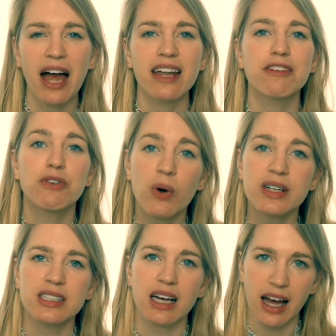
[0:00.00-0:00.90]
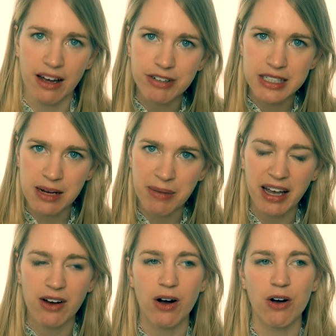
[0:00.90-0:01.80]
And of course, every time
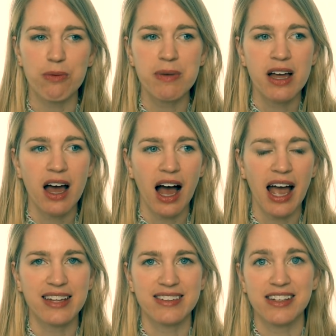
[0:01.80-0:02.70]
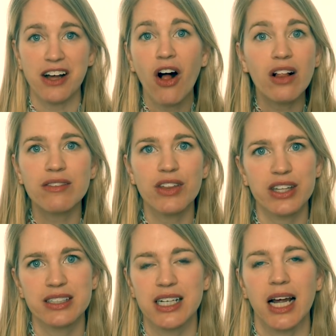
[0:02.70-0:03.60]
I go home, I see all of the
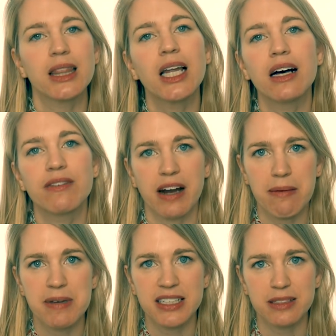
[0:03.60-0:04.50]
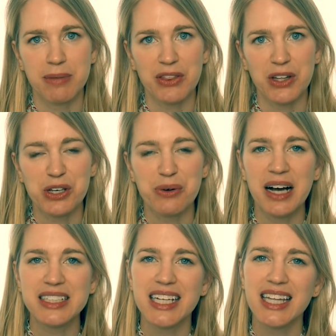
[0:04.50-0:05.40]
things that I love and I miss about the
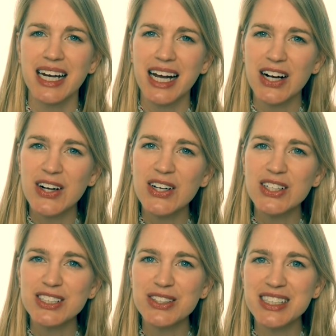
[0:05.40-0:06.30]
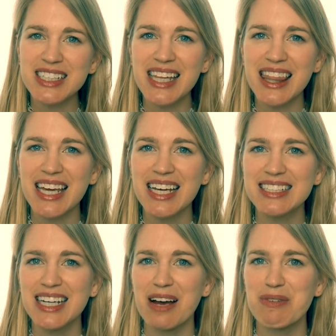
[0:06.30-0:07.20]
US, and then I also see the
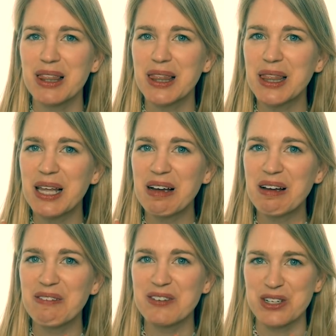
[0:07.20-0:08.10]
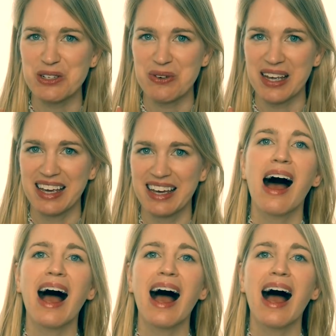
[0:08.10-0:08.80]
things that I would love to tweak.